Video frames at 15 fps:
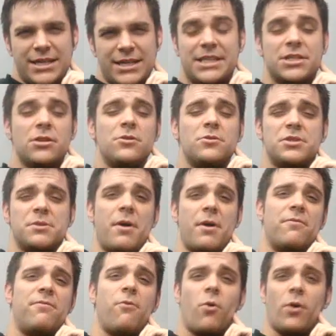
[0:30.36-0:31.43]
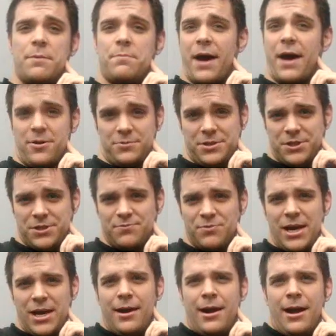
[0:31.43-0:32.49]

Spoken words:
needed to lose about 40 pounds.